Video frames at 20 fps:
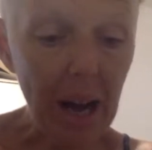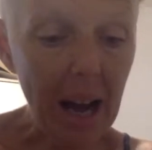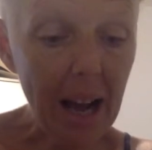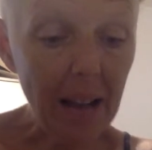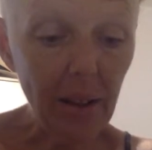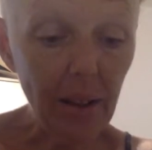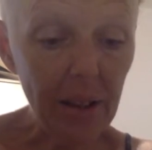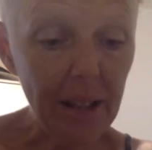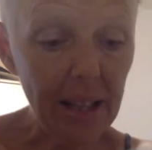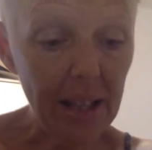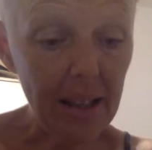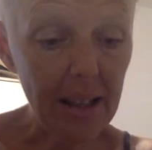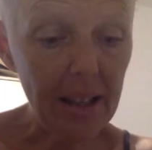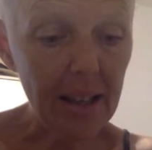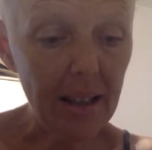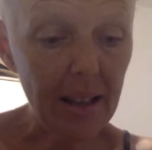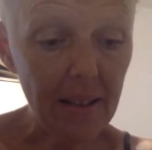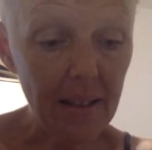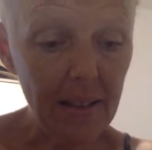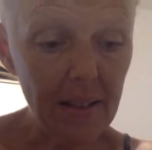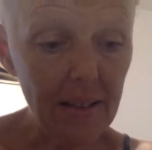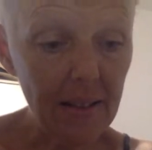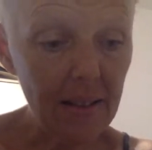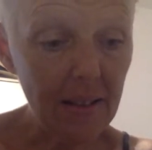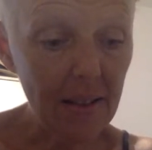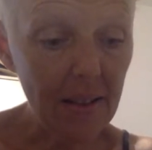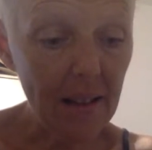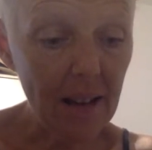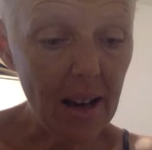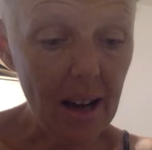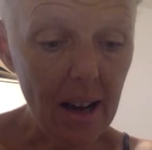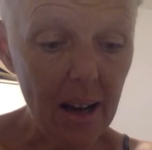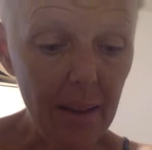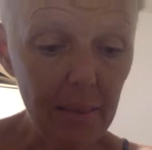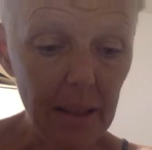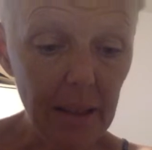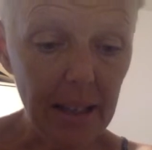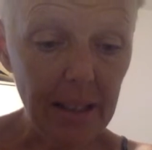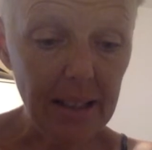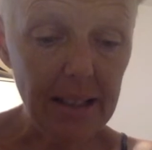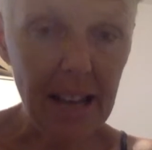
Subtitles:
I look at this, I'm like,